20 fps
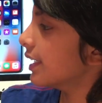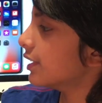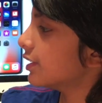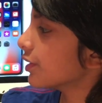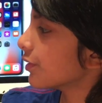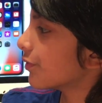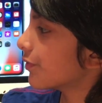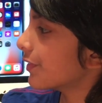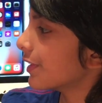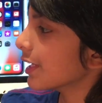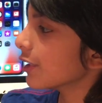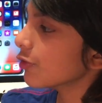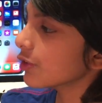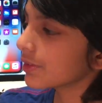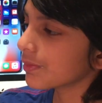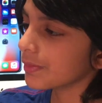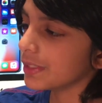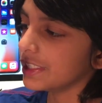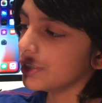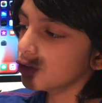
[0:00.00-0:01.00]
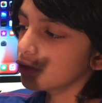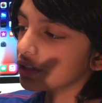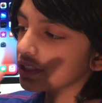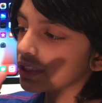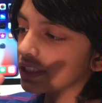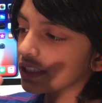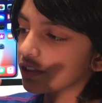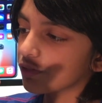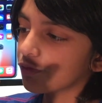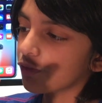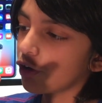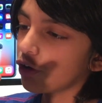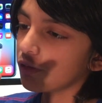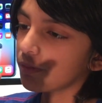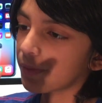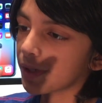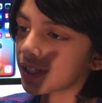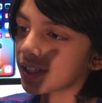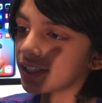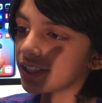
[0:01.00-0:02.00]
interfere with me using this
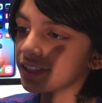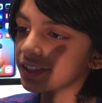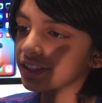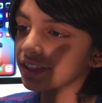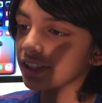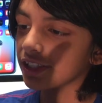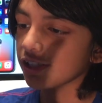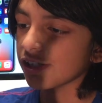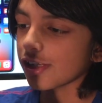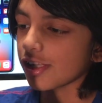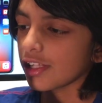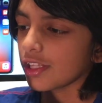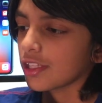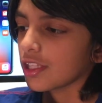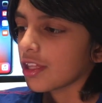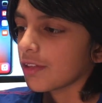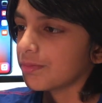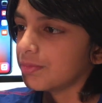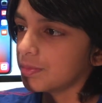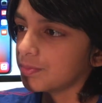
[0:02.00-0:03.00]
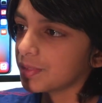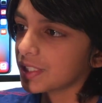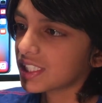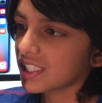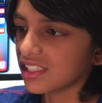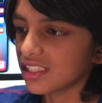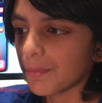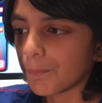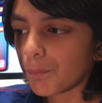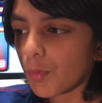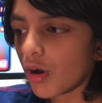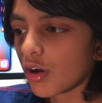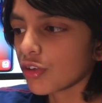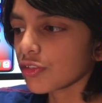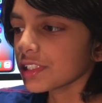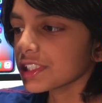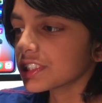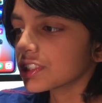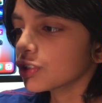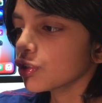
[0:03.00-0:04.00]
phone because the
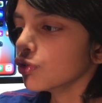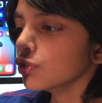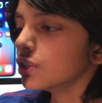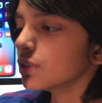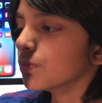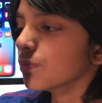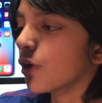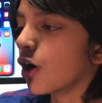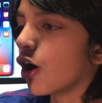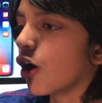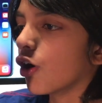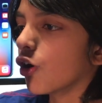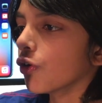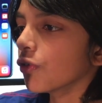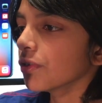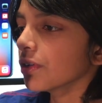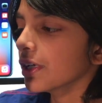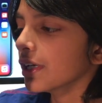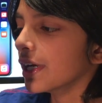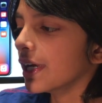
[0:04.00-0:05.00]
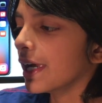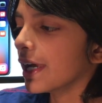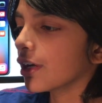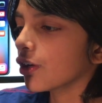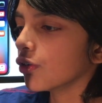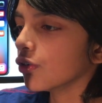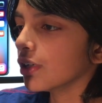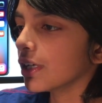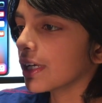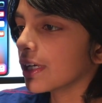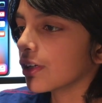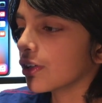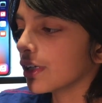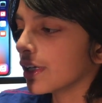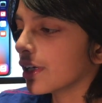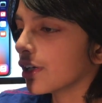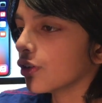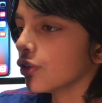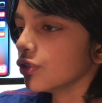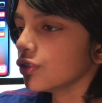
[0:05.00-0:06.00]
bar is so small, and
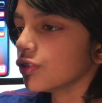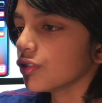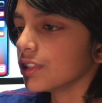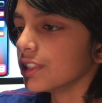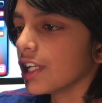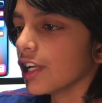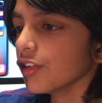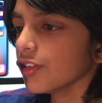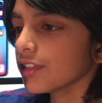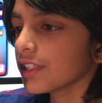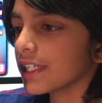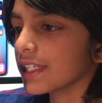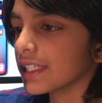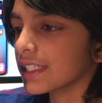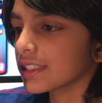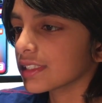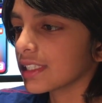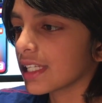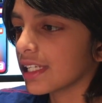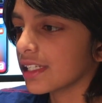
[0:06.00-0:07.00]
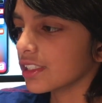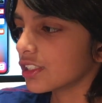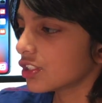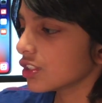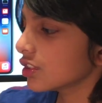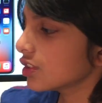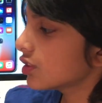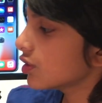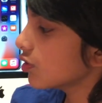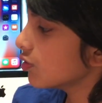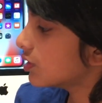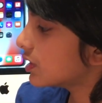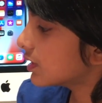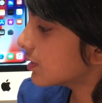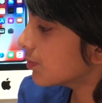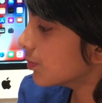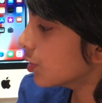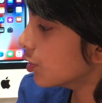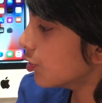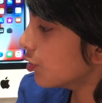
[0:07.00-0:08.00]
also another thing is that it's just so
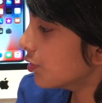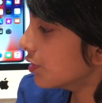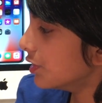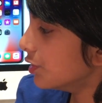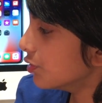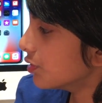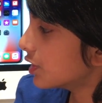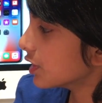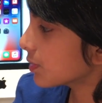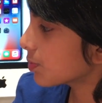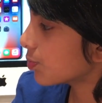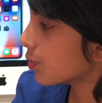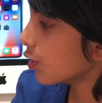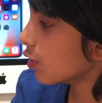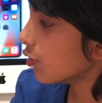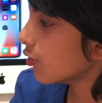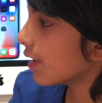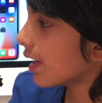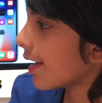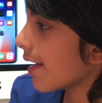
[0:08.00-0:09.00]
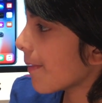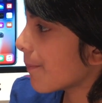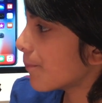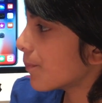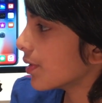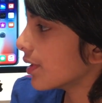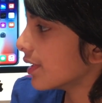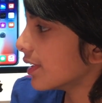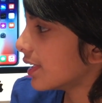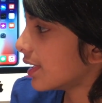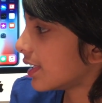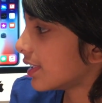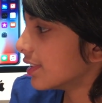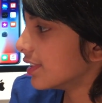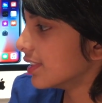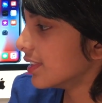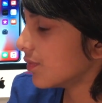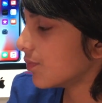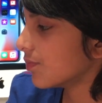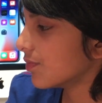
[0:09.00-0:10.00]
smooth. You just pull up,
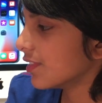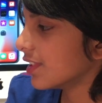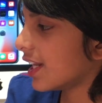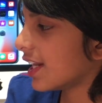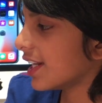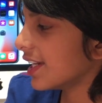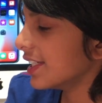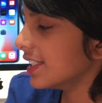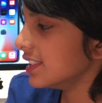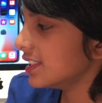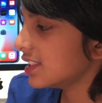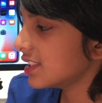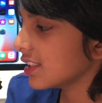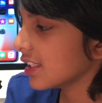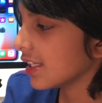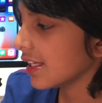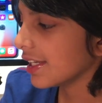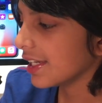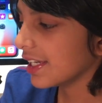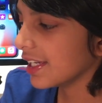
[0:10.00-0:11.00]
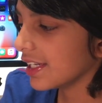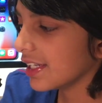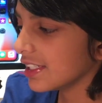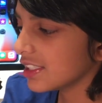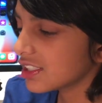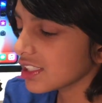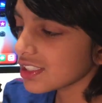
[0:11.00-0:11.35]
nice. It